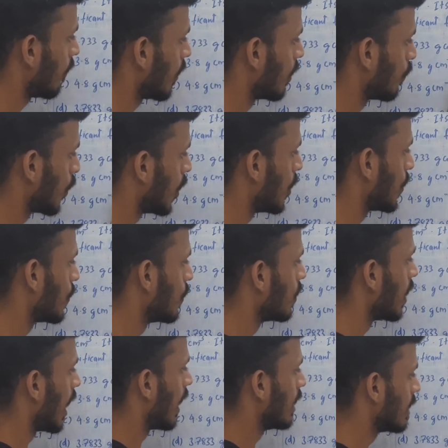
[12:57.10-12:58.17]
1.2
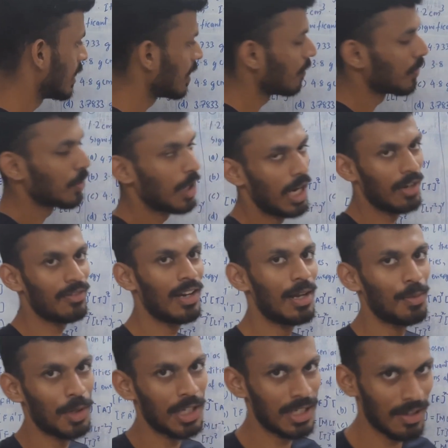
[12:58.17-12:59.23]
and see if you get
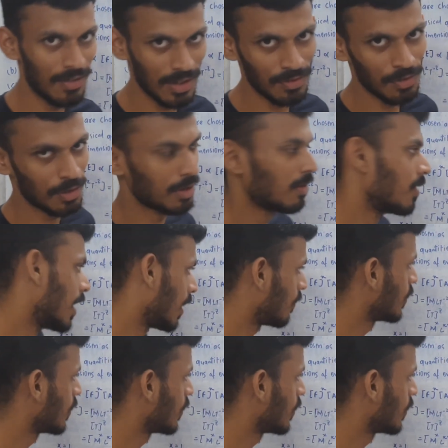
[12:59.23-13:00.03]
5.74. That